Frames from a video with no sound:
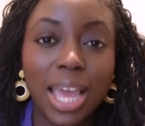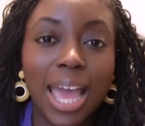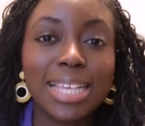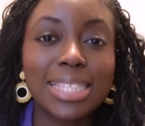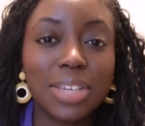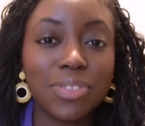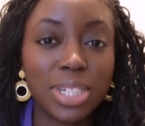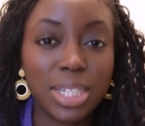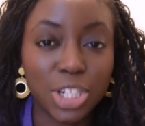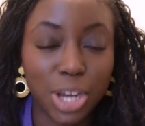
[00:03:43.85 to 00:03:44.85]
has
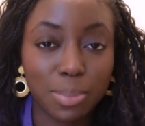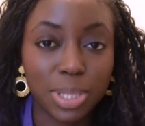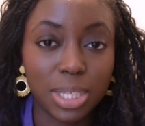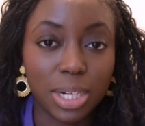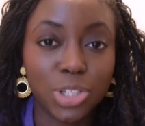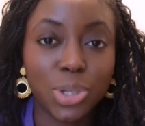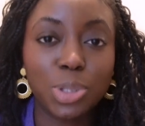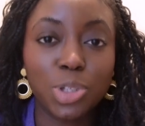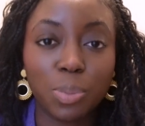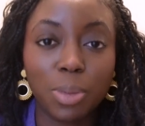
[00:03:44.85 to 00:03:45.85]
17 chapters in it, so
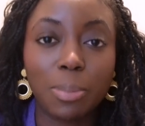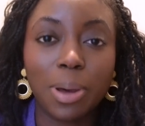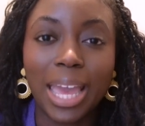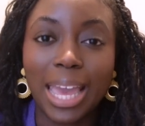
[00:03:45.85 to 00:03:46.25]
it took me about